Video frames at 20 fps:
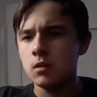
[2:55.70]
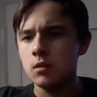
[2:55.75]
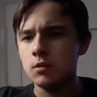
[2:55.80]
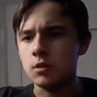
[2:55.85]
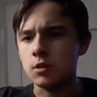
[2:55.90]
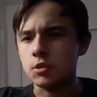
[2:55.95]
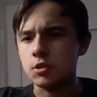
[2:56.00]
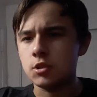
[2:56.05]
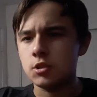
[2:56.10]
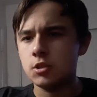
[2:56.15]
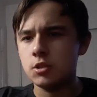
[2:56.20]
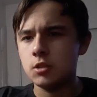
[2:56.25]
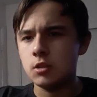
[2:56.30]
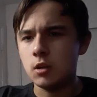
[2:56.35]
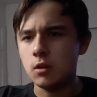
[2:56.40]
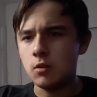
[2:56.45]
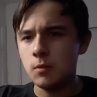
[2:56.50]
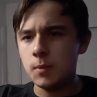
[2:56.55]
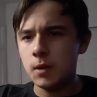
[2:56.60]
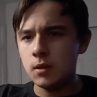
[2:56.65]
there's a
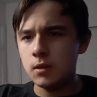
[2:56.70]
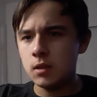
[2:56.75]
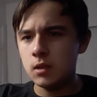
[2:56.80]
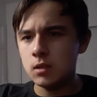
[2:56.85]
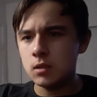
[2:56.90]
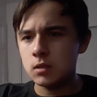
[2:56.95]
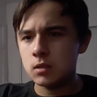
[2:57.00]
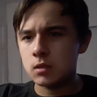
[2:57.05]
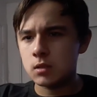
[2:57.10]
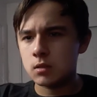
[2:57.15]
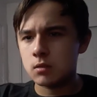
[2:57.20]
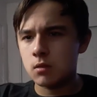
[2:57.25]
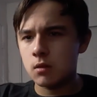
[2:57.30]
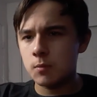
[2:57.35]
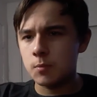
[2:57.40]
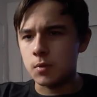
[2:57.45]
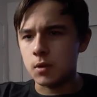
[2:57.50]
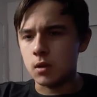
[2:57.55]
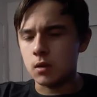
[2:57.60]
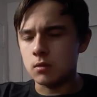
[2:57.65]
show about this
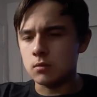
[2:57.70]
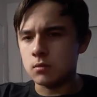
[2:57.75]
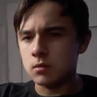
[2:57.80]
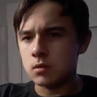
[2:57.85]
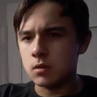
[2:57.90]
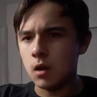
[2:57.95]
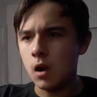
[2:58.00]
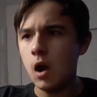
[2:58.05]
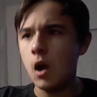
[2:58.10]
Sopranos.